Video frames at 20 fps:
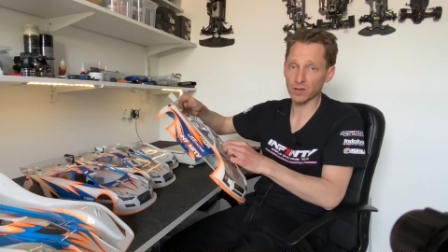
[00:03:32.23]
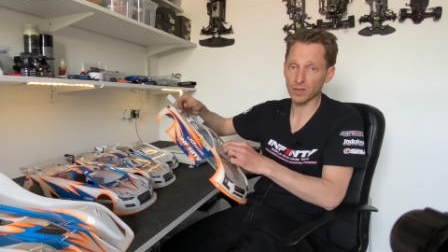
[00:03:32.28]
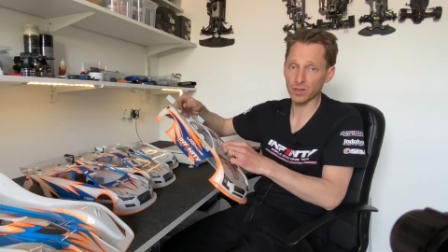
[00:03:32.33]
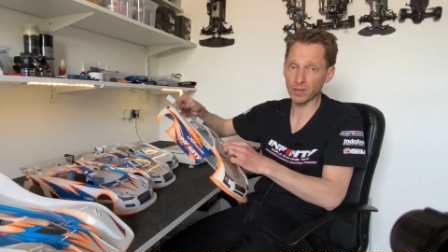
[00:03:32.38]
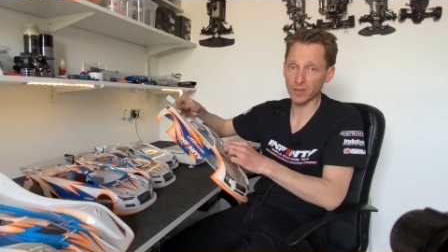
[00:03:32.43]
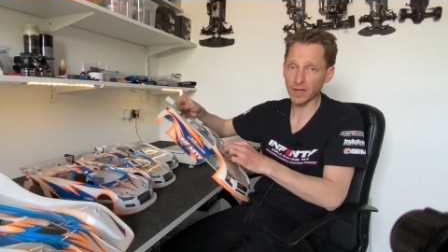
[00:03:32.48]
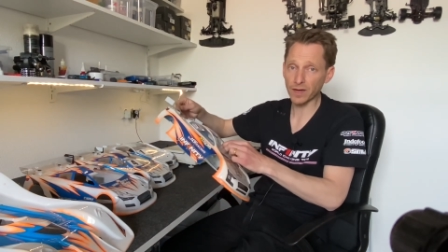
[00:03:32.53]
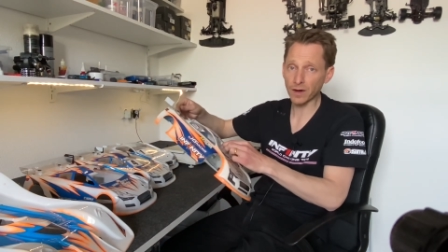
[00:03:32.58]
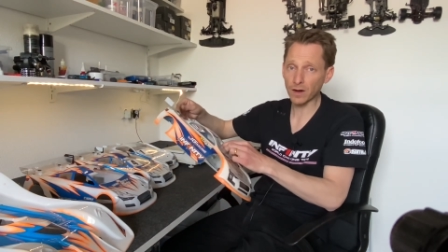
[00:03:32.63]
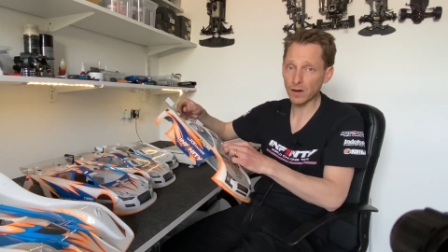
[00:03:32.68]

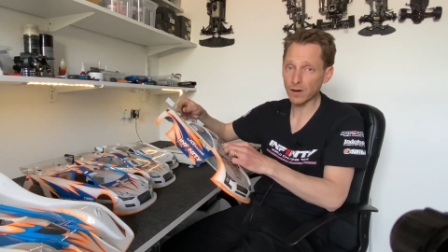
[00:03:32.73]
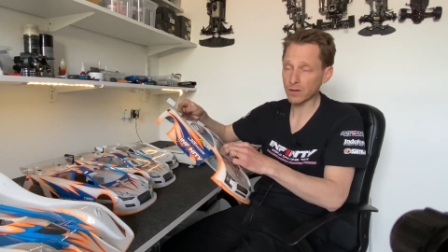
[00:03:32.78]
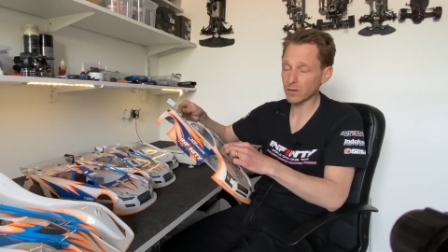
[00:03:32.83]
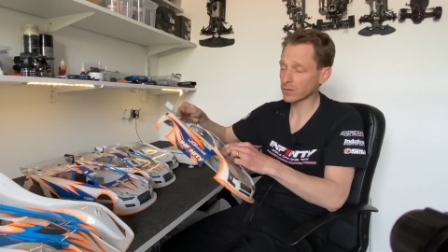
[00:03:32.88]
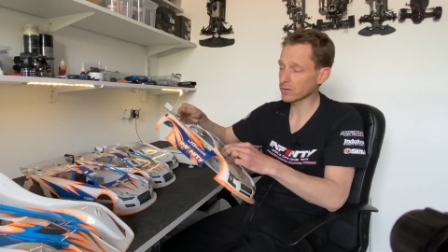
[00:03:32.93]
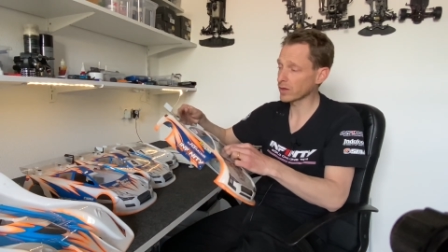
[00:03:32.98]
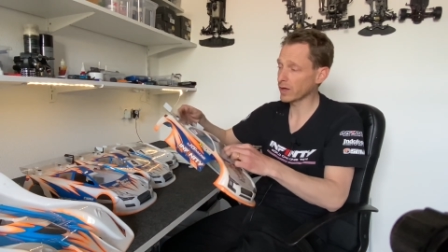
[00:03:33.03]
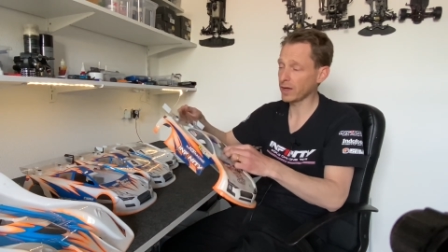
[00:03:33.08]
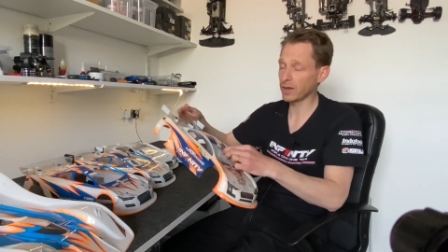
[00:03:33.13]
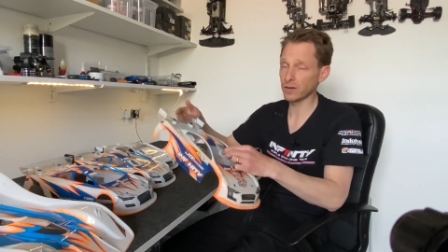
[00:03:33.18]
thicker
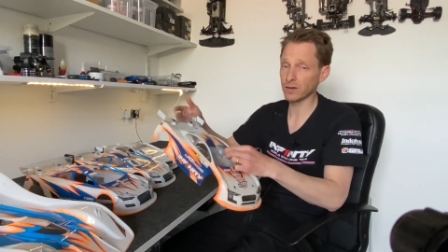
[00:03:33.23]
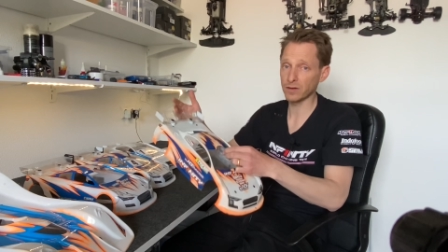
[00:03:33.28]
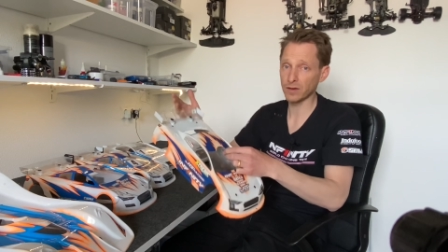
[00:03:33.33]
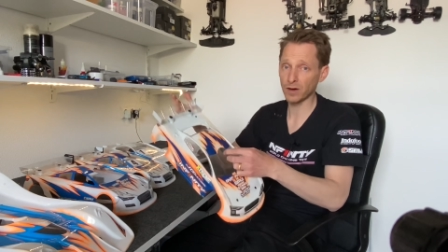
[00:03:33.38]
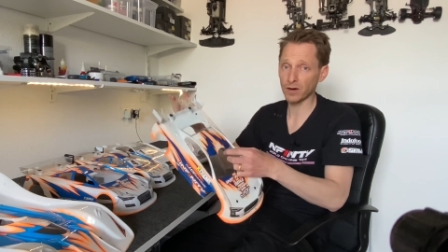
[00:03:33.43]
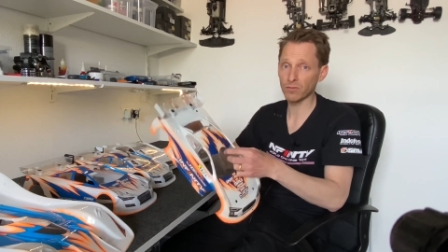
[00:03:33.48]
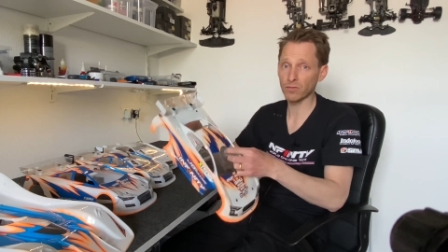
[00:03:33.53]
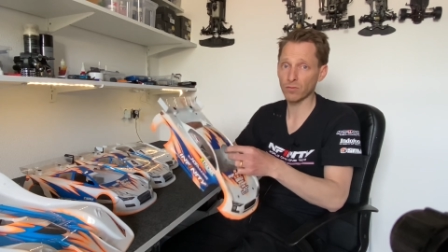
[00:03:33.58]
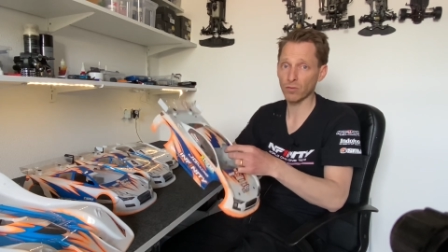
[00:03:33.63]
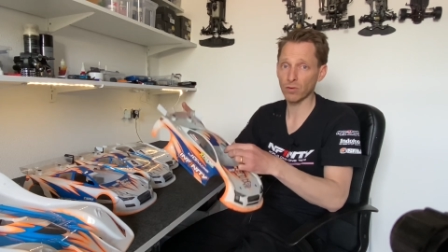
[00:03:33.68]
and
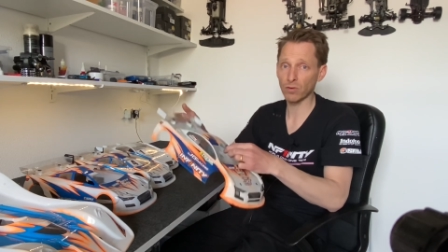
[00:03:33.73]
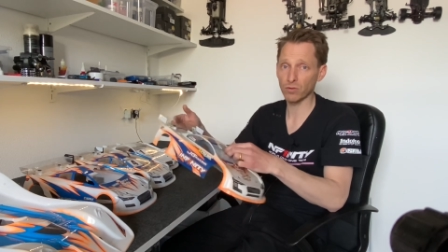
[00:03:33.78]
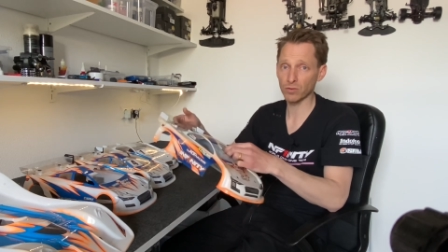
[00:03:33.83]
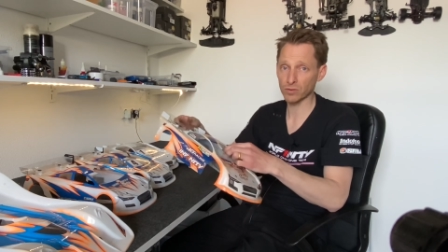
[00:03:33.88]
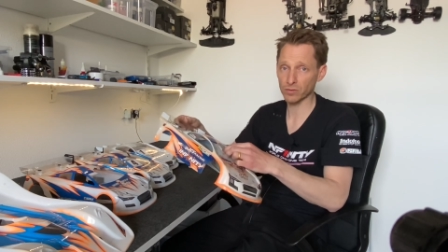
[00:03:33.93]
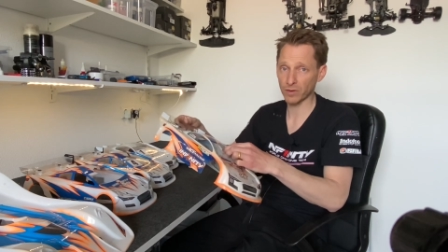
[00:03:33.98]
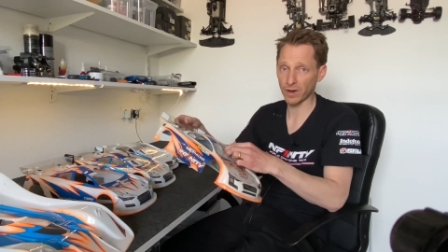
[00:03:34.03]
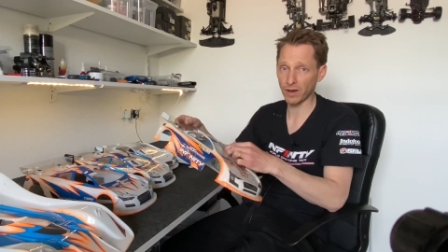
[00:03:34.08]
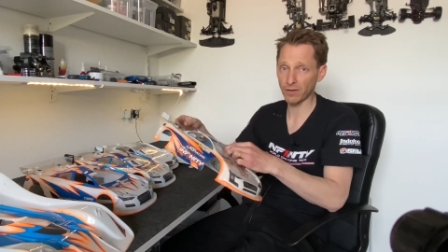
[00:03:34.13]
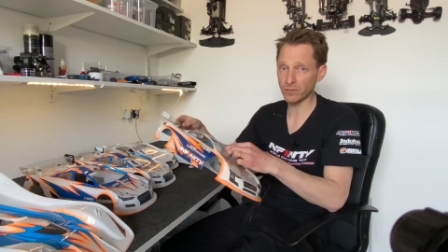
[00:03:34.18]
therefore
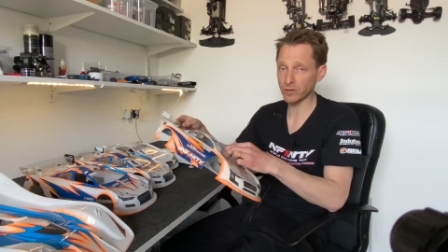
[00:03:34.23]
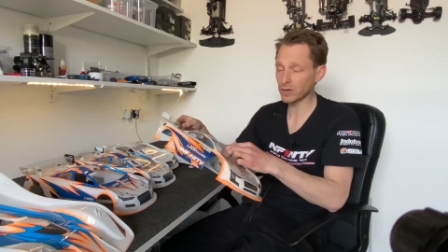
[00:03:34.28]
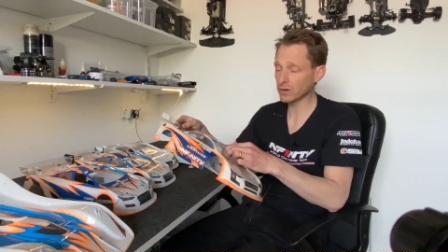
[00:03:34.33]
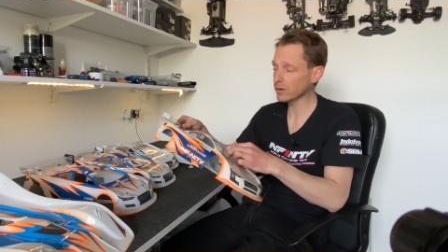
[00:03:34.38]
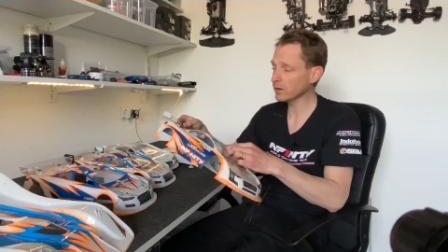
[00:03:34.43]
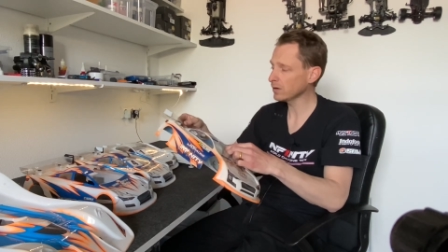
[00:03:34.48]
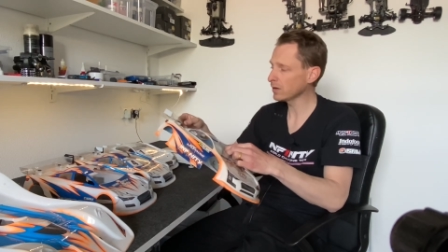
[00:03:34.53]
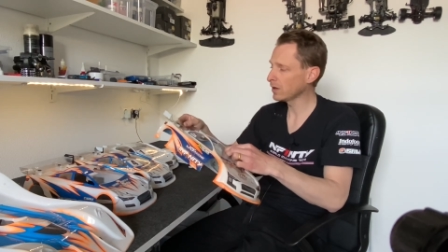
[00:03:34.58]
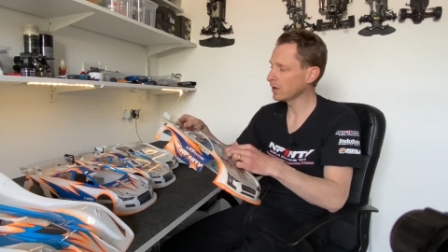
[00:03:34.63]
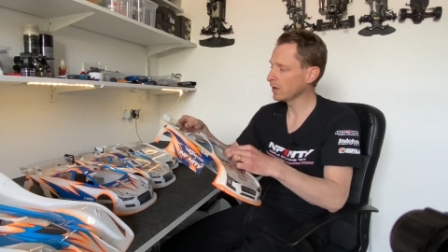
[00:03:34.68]
also
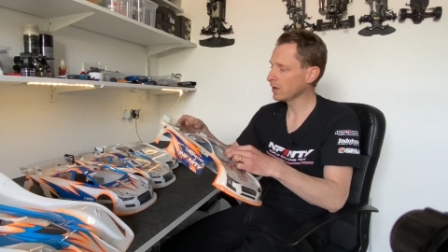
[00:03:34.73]
heavier.